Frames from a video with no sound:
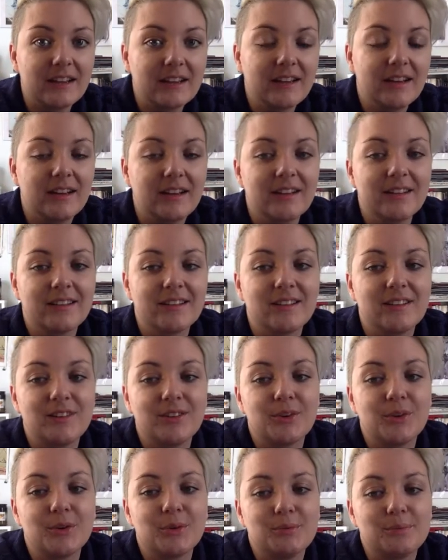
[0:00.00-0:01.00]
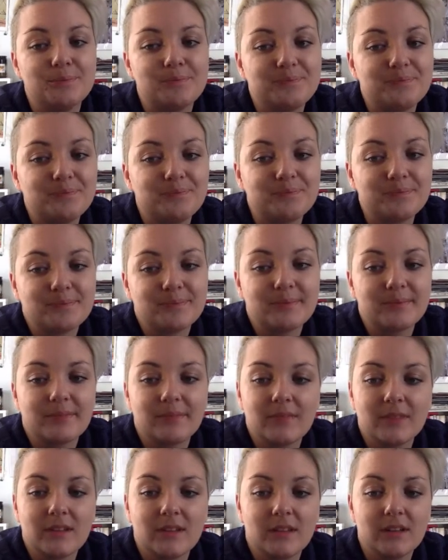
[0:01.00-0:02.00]
Uh, so,
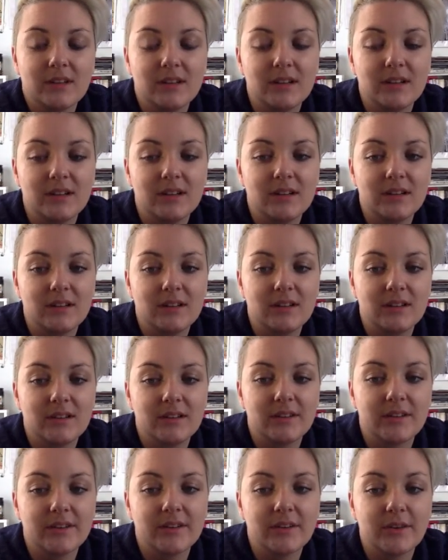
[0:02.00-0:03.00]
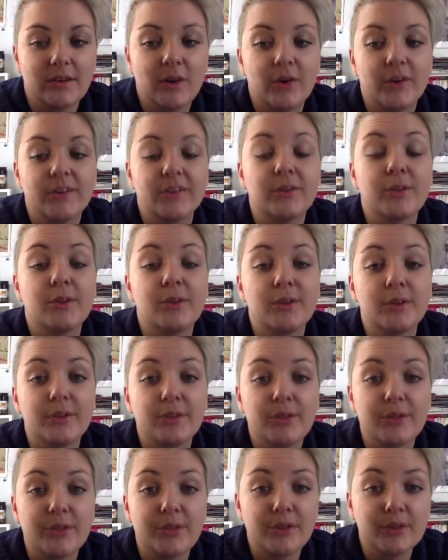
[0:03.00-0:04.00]
where was I going? This is
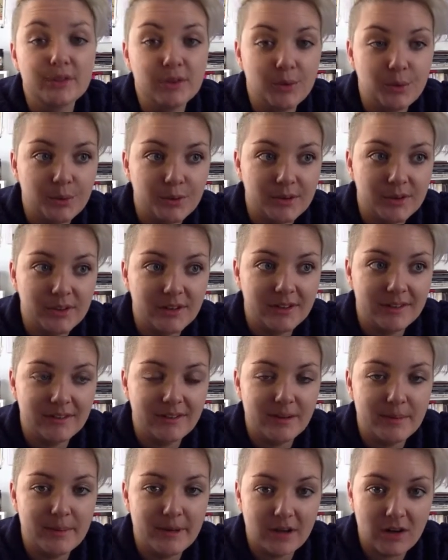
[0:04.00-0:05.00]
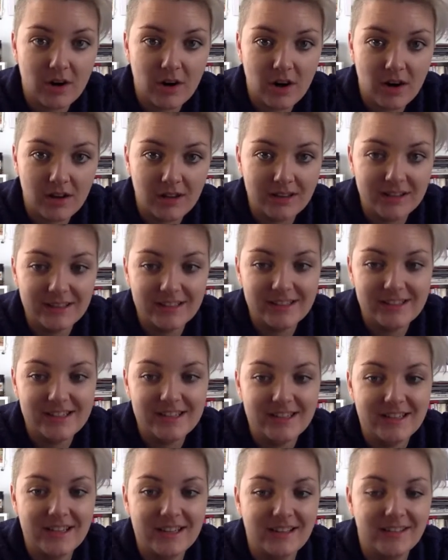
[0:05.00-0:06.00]
the third quarter. Is them in college,
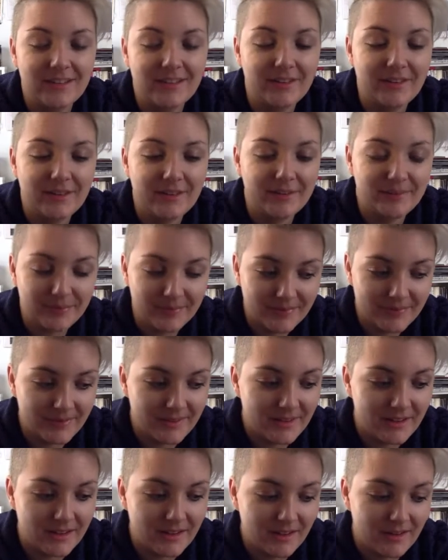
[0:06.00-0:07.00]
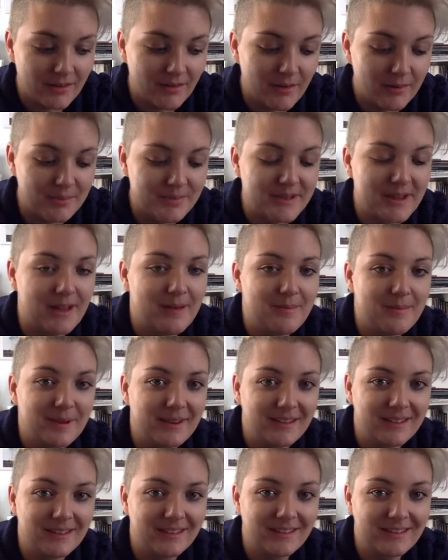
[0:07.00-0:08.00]
and he's all you know upset
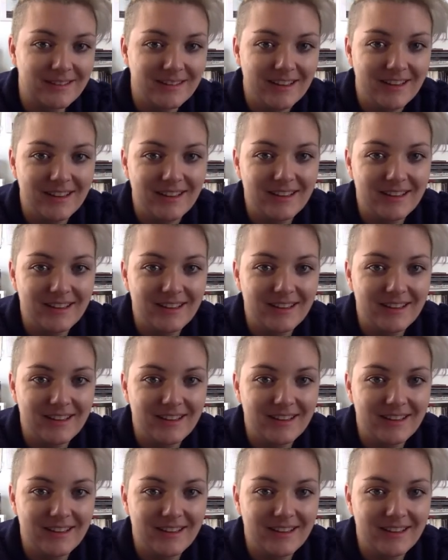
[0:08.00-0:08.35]
because